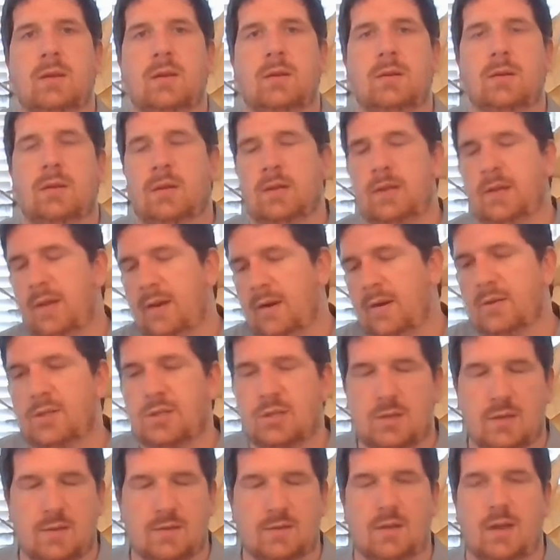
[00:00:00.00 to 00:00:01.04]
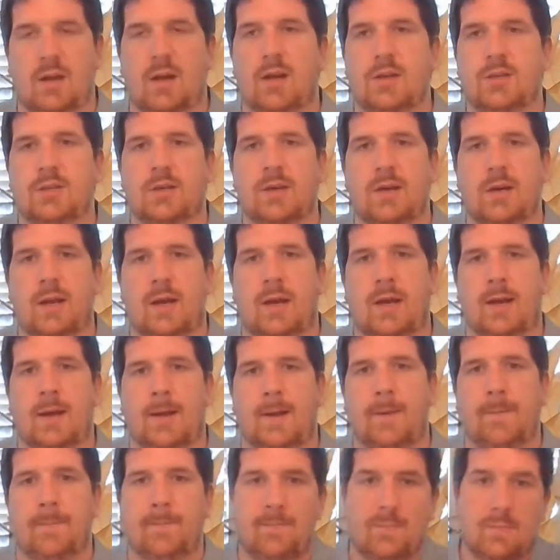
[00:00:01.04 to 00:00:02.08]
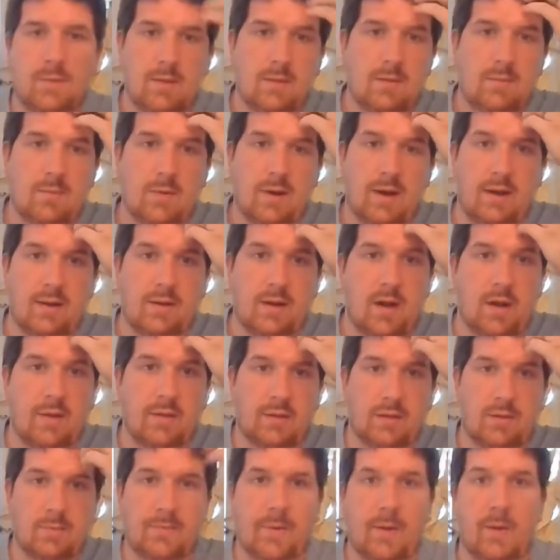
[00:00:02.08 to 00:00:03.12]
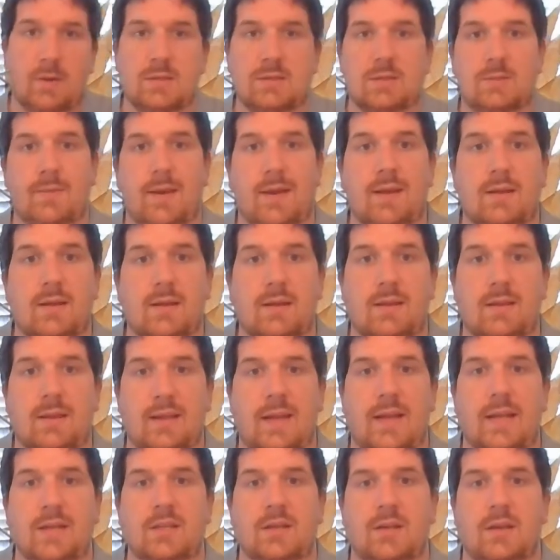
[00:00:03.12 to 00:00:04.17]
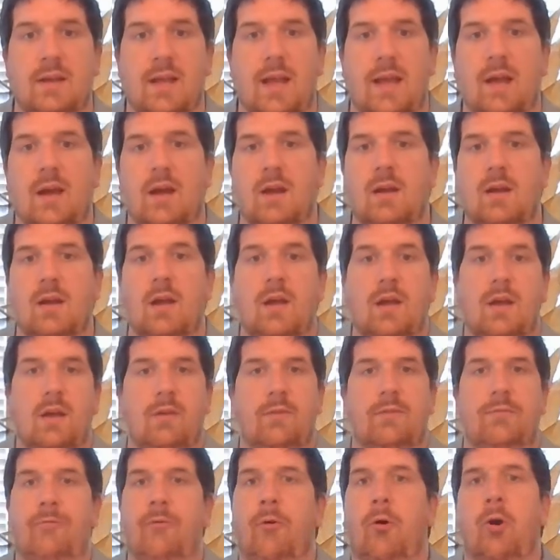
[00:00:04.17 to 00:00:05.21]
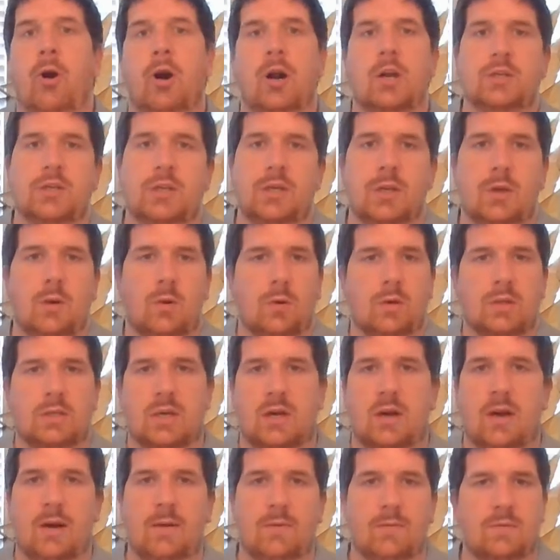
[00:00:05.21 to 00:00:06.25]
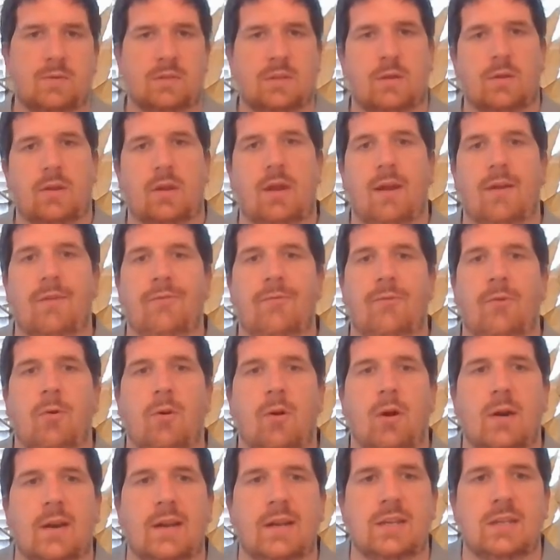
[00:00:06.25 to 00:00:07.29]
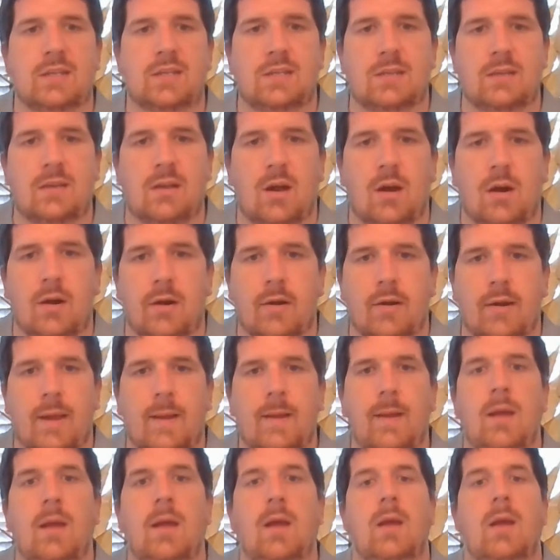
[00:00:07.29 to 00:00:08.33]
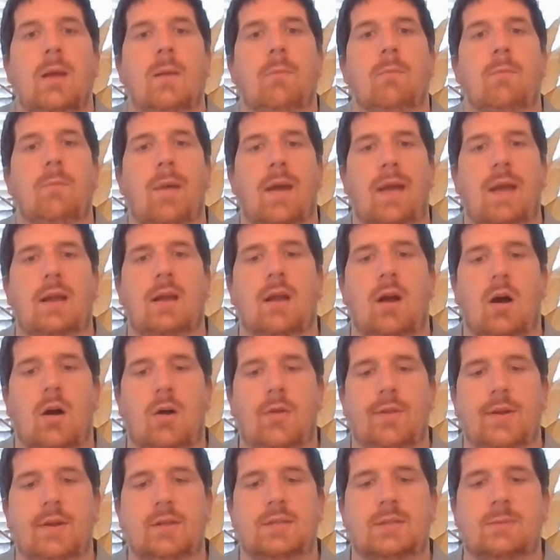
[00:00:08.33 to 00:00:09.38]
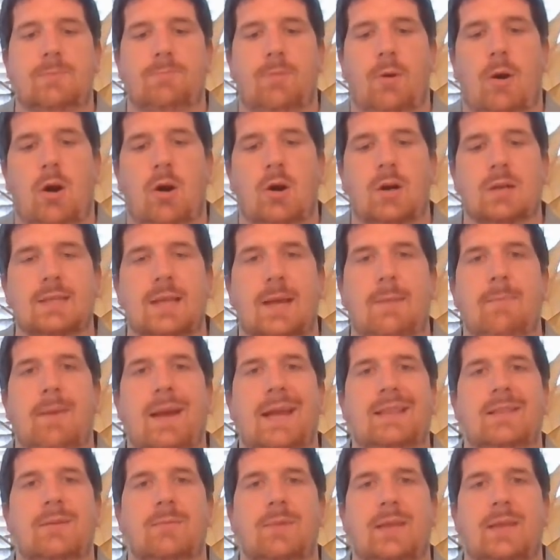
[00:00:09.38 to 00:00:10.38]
gear shifts, 100 all the components to make the engine. Okay, 400 doors. All right, so you have 4 on each car. Okay, make all those parts and make them the